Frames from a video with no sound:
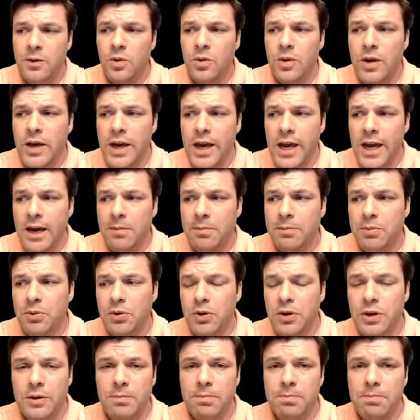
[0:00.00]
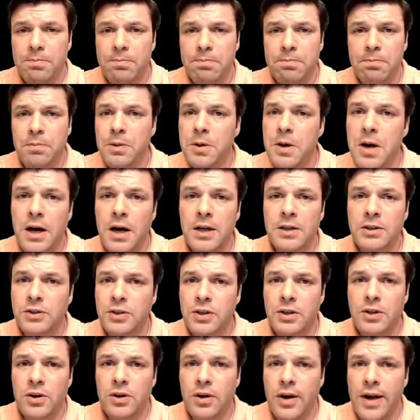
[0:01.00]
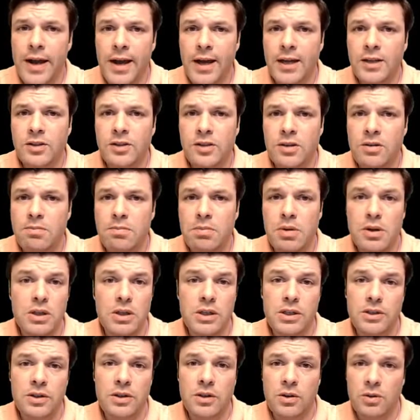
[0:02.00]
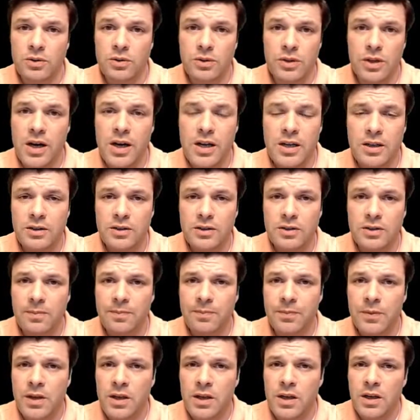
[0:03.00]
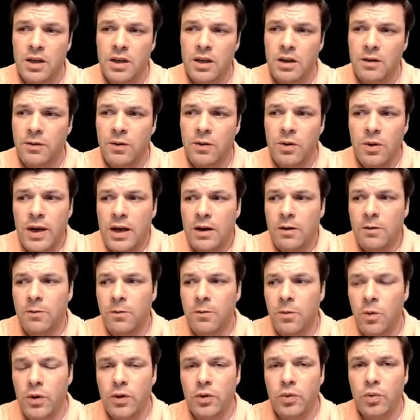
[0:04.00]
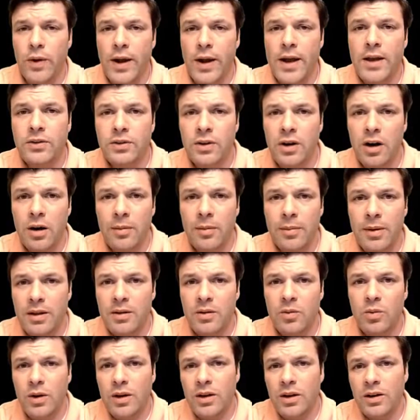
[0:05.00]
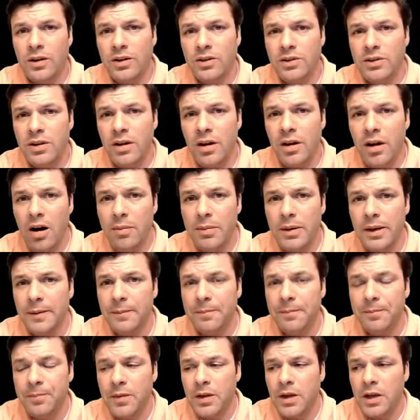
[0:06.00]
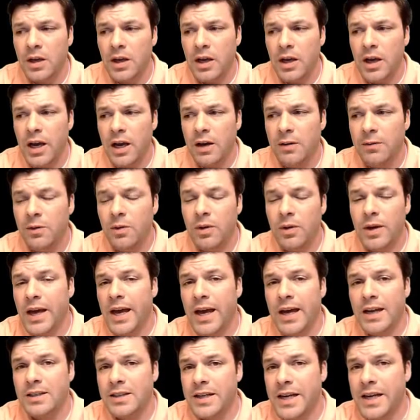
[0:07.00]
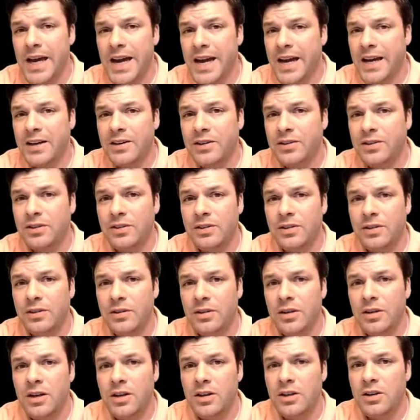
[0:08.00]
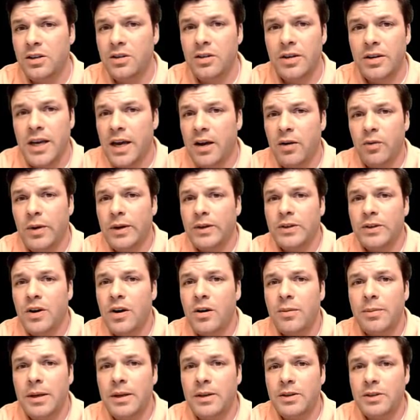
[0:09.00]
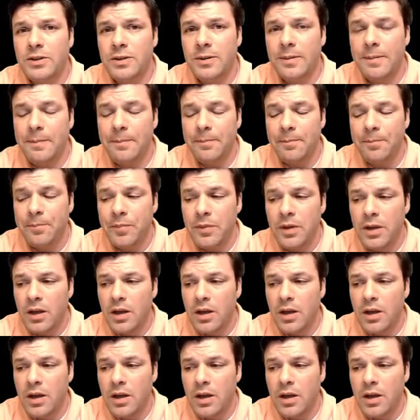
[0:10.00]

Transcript: if you can't put guns in their hands and bullets in those guns? If you can't afford to raise an army, then what good is the army? And if you can't tax, you can't raise armies.